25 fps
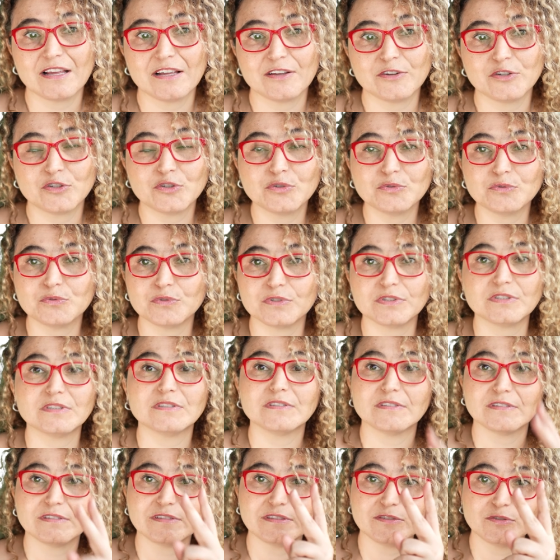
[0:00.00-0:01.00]
Shoes,
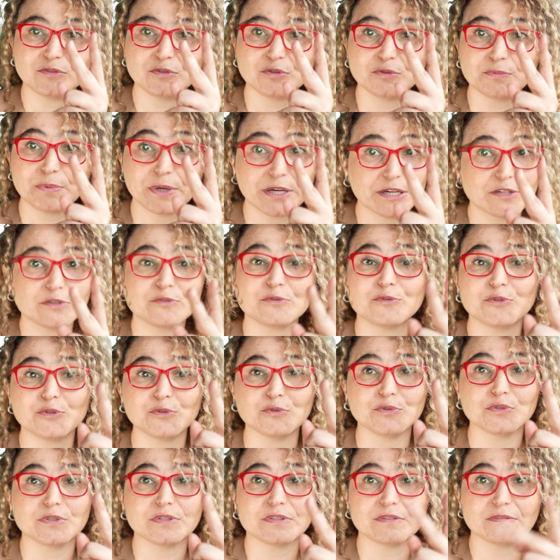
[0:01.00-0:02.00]
two pair of
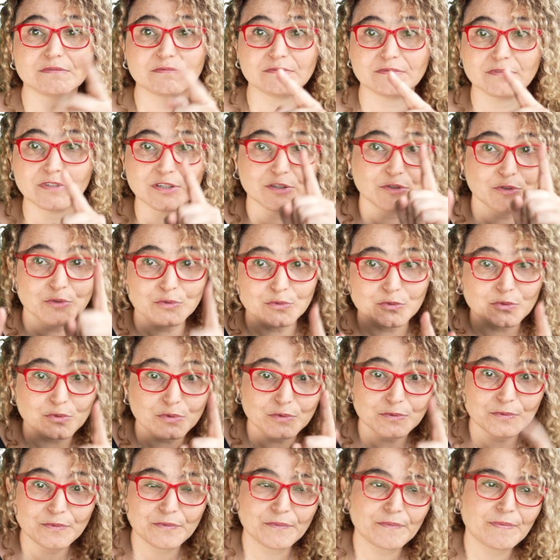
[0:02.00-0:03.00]
shoes, they two.
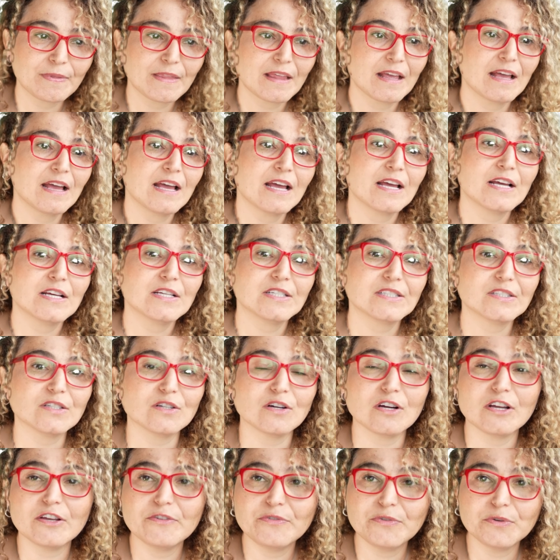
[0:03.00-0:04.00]
So
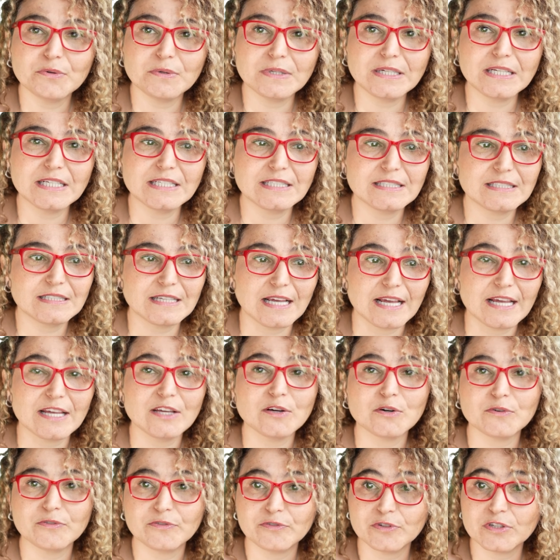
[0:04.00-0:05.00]
if you want to say,
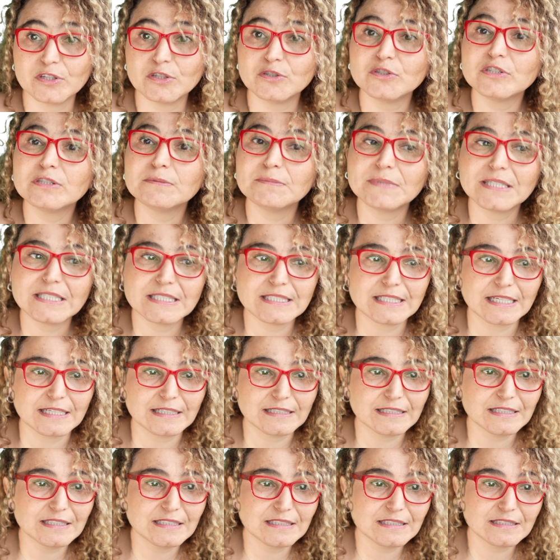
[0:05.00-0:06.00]
or if you're using a
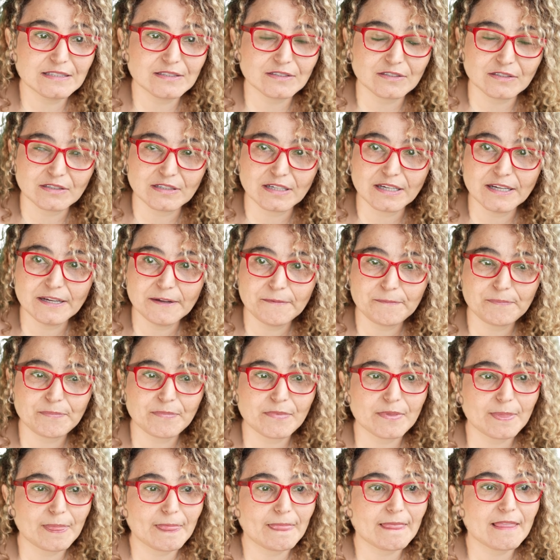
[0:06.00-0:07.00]
sentence, okay,
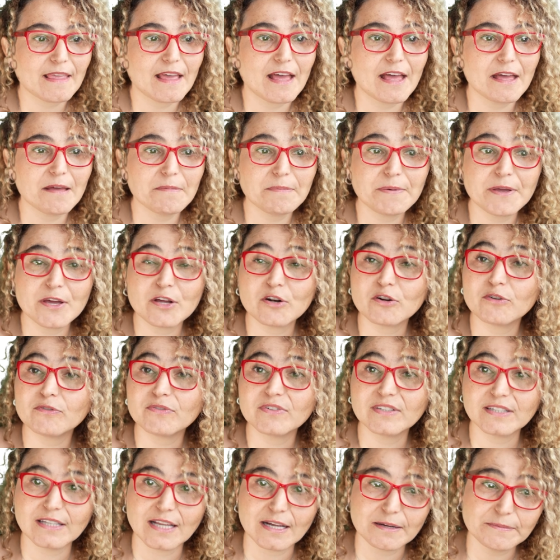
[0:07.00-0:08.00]
a pair
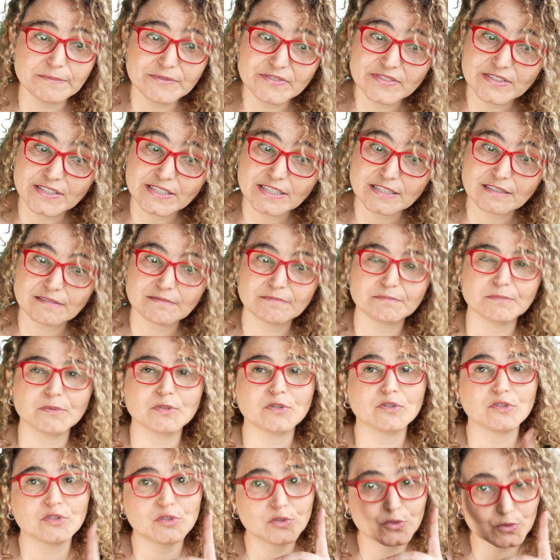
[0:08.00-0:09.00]
of gloves,
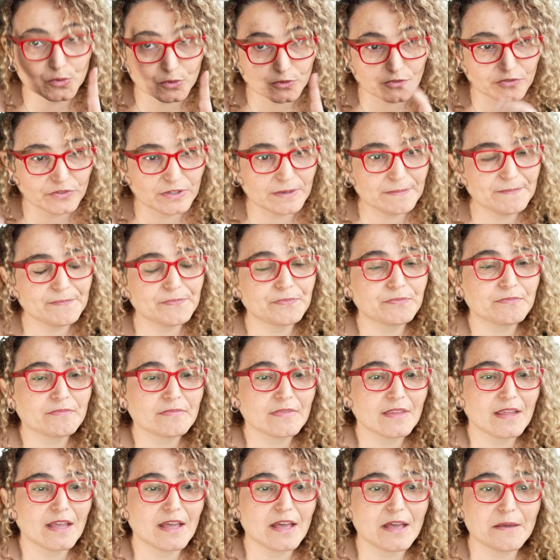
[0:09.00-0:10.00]
because two of them,
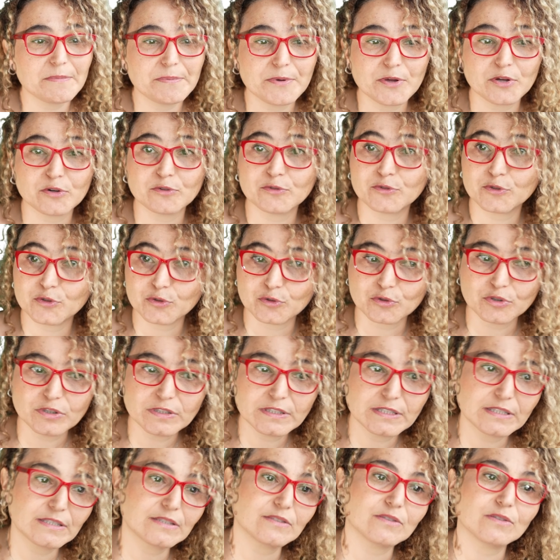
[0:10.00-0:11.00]
a pair of
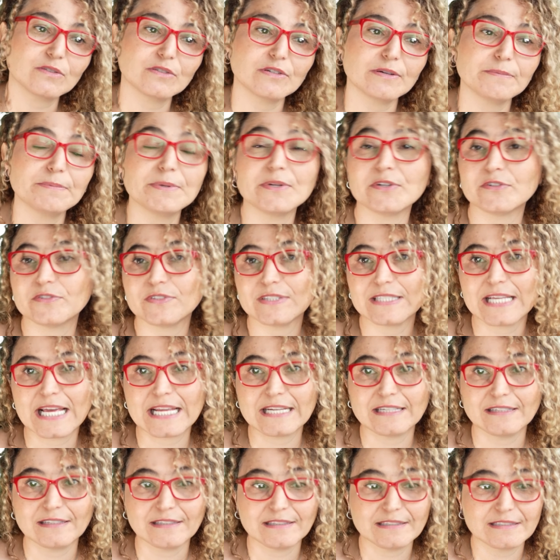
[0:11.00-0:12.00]
shorts or a pair of
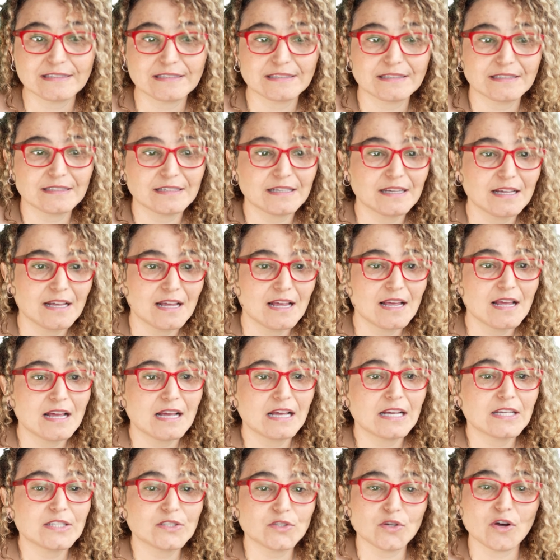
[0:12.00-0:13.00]
sandals.
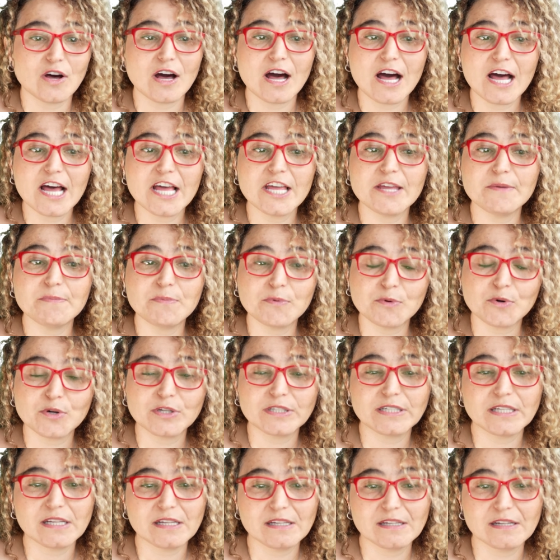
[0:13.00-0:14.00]
So I
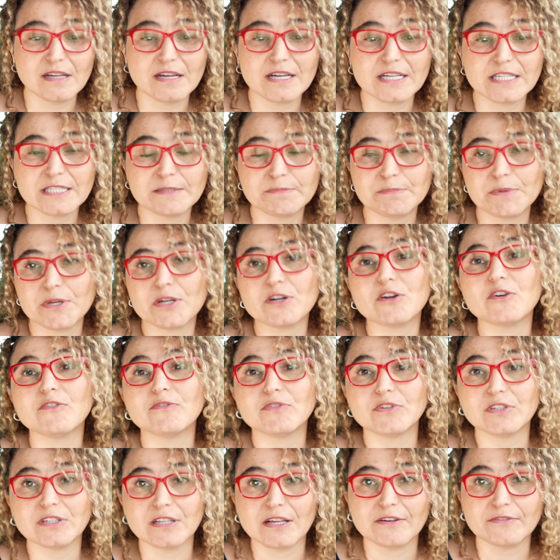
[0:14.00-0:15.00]
bought a nice pair
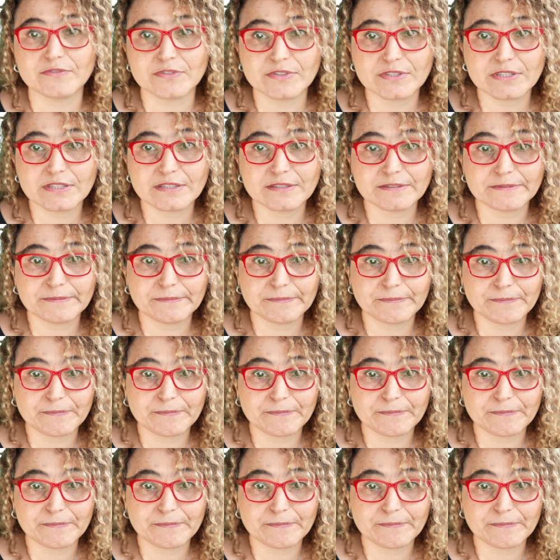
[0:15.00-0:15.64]
of gloves.